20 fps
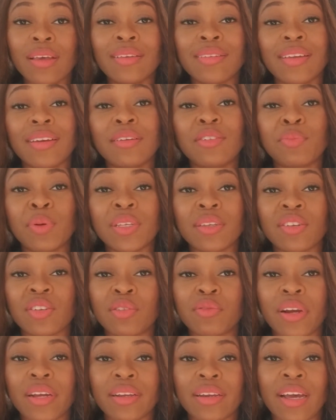is in a
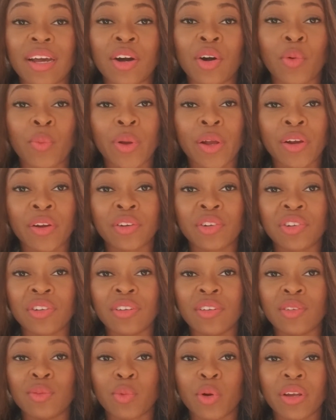position right now where
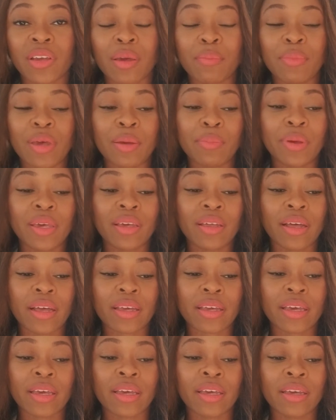she's working maybe
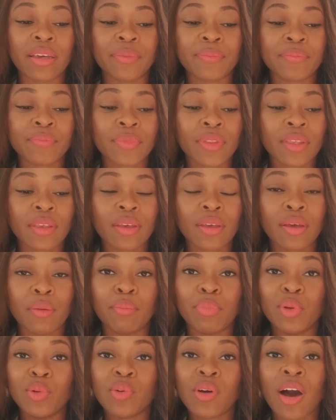like a
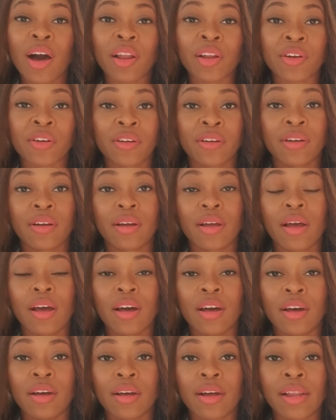blue collar
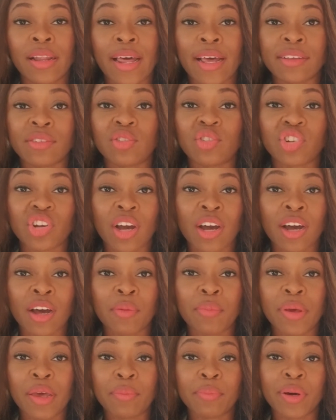class
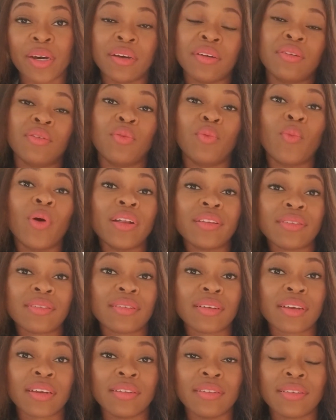job, but wants
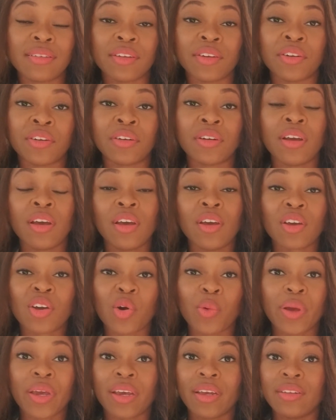to consider
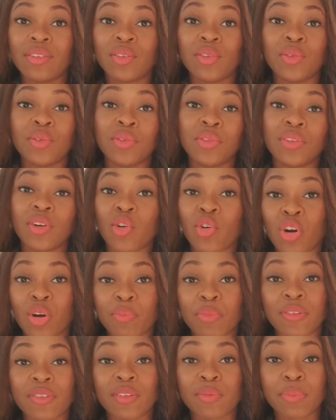going into the
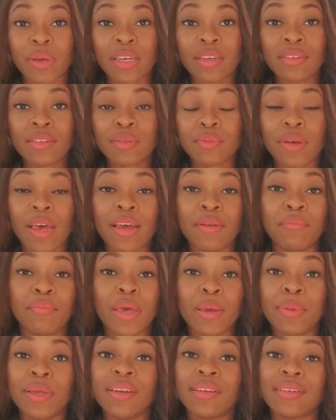corporate space and
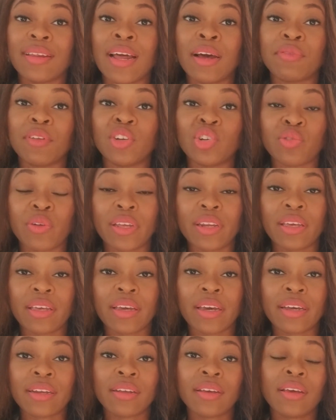maybe doesn't have the
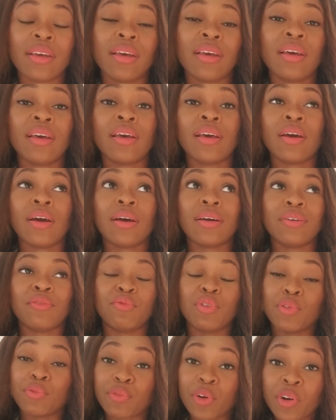training yet,
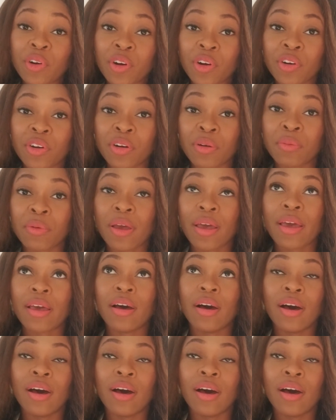refer her